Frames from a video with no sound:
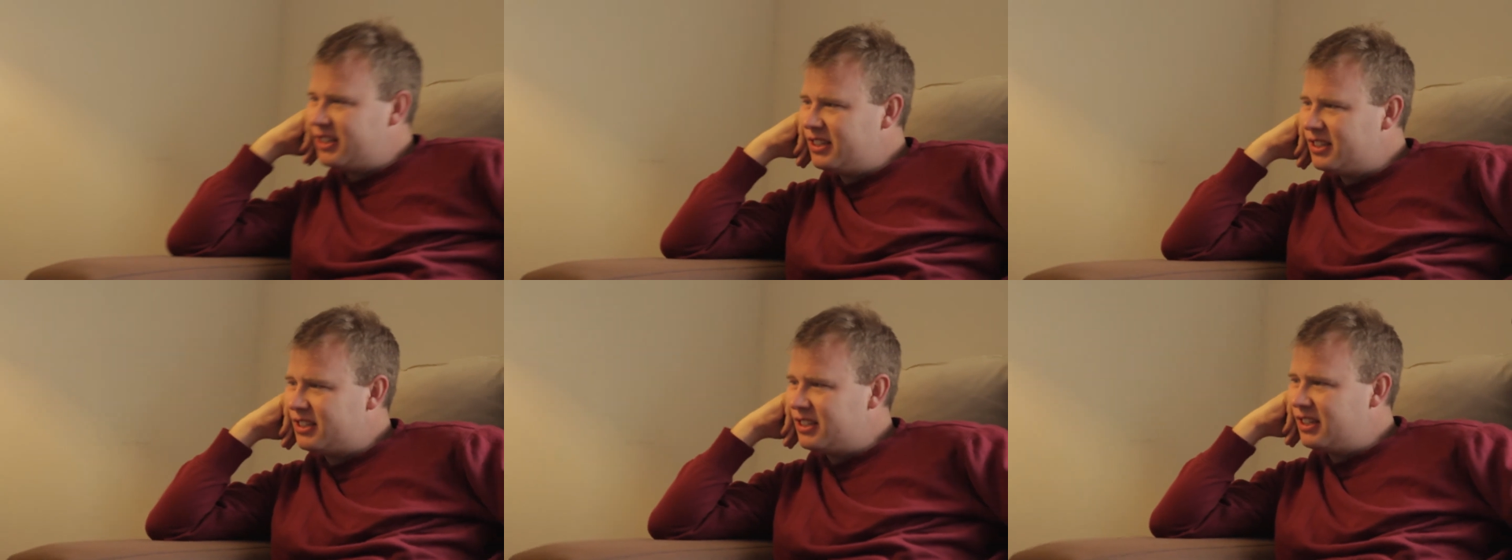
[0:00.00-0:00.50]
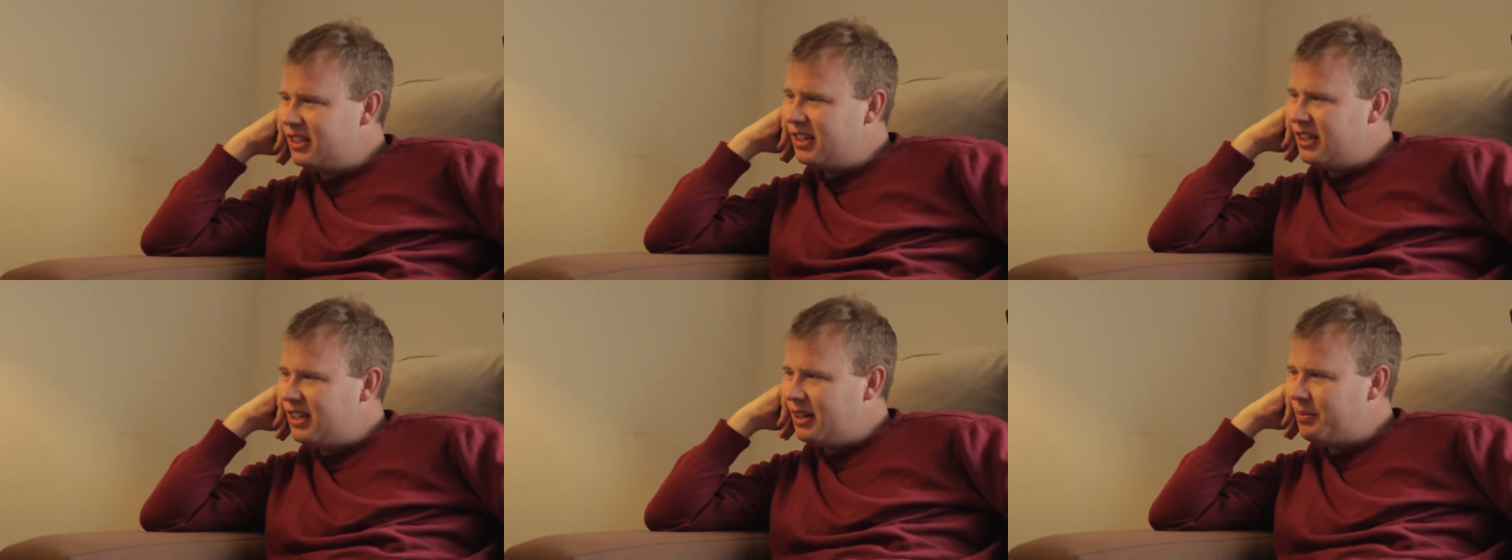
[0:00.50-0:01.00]
guess. Yeah.
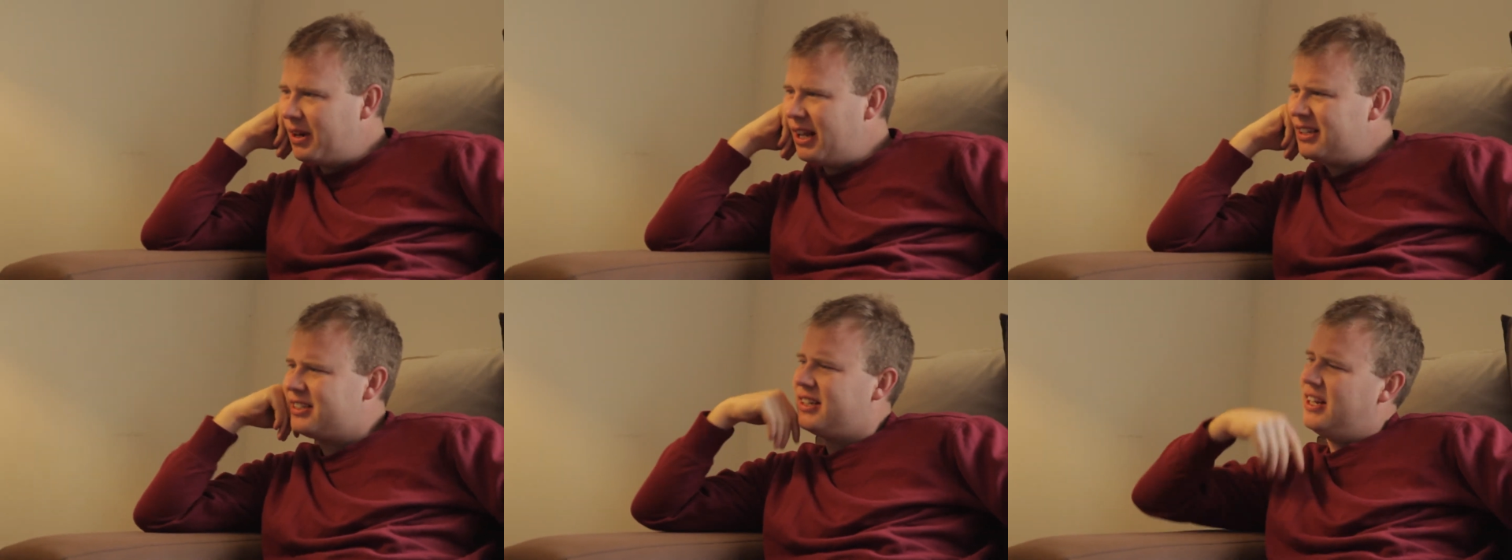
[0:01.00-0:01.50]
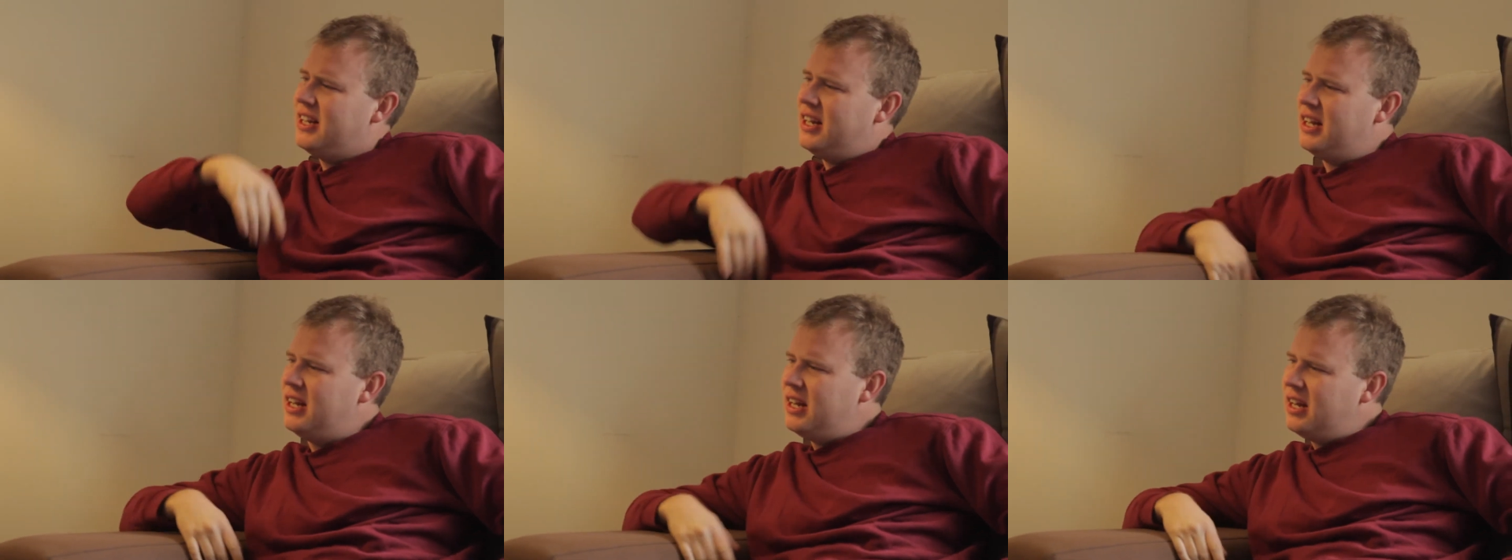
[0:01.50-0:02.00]
A plus.
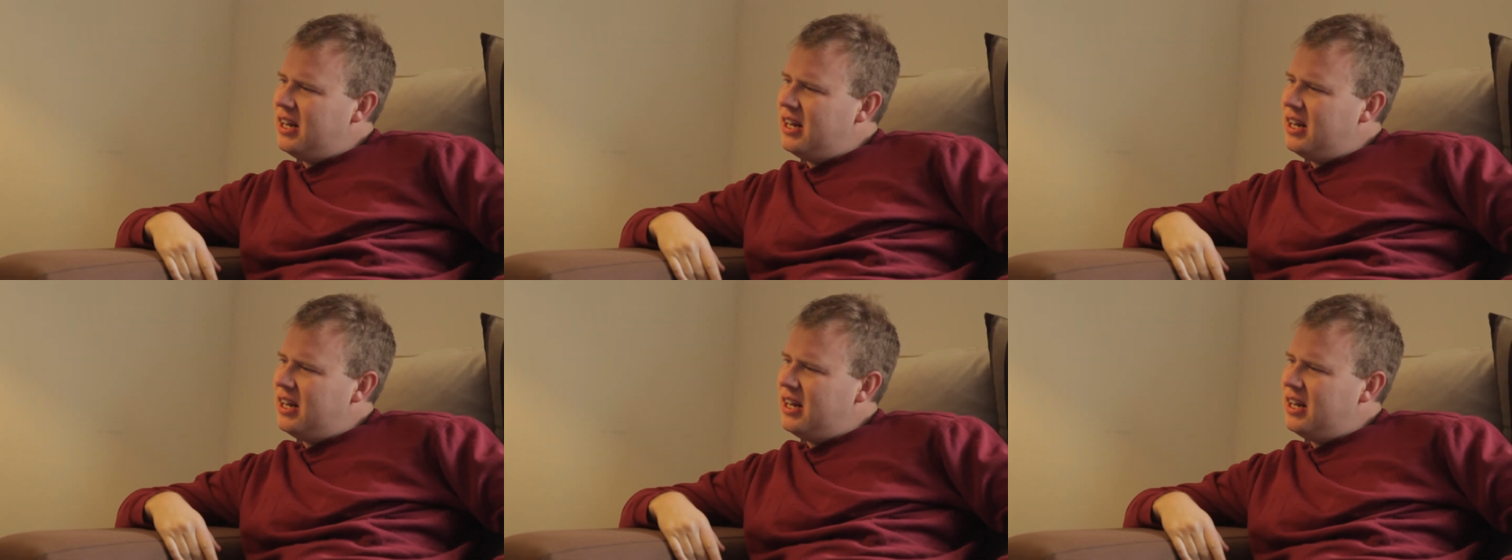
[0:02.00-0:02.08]
Yeah, we